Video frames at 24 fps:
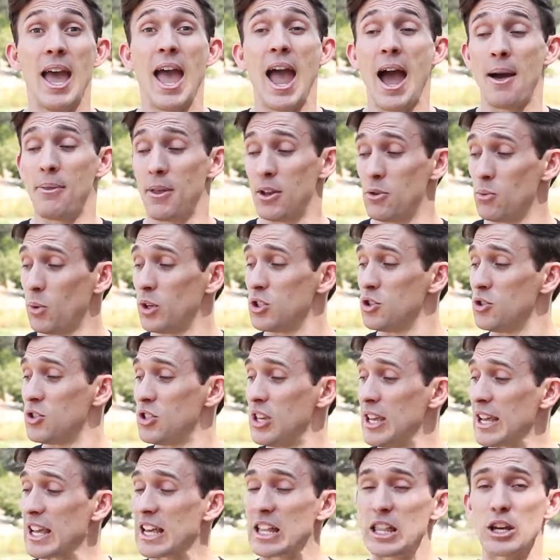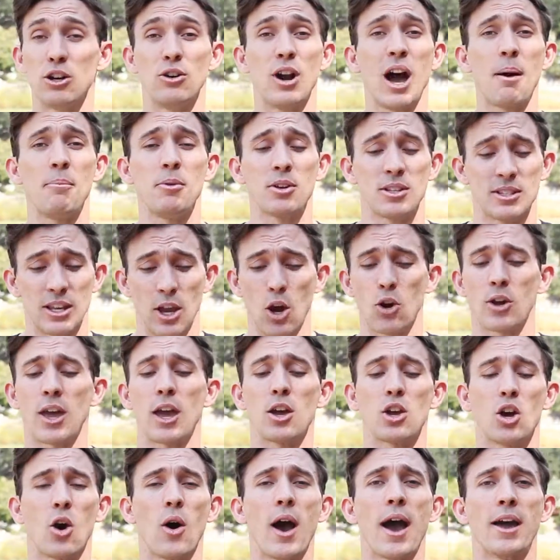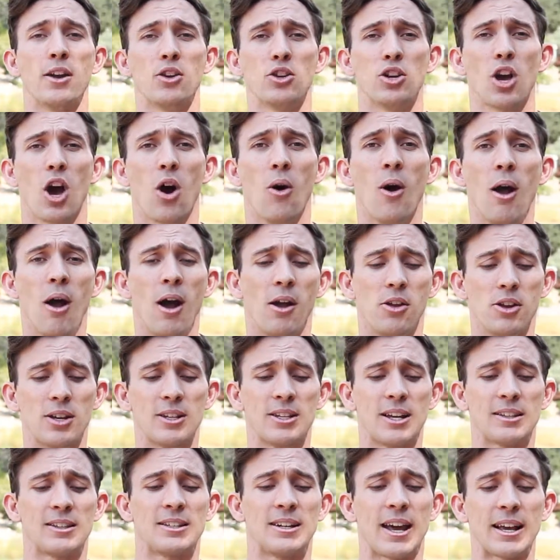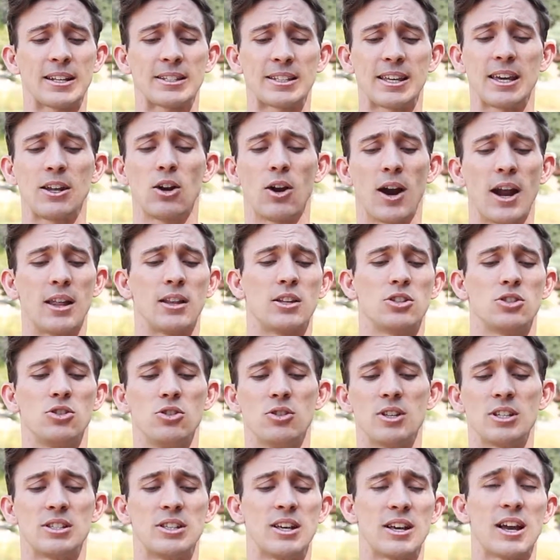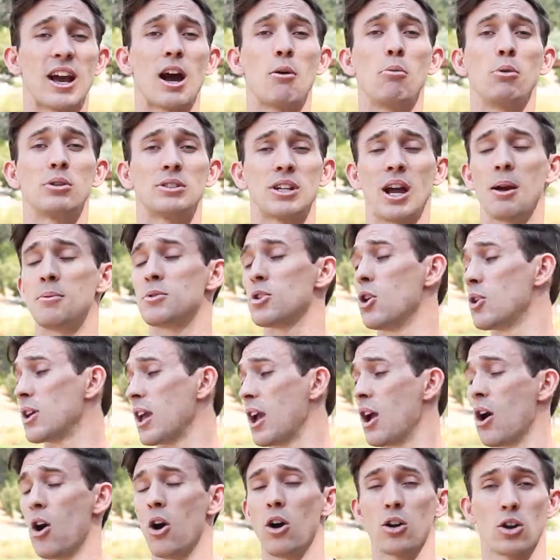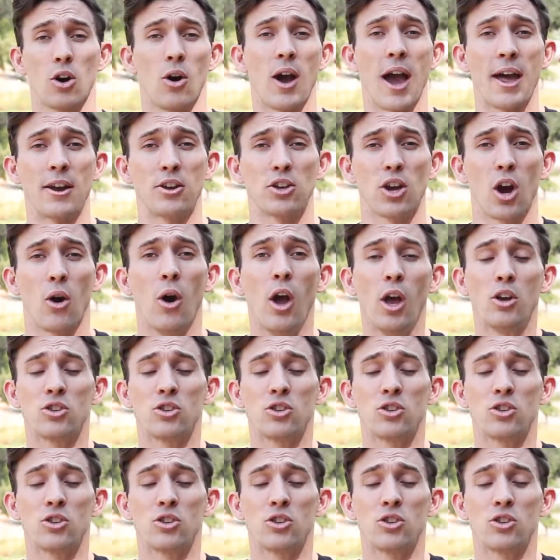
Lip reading: And then once you see it clear up, you can say, okay, go ahead and go. And you can take the next kid, all right, let's do this thing a couple more times, okay, go ahead and go.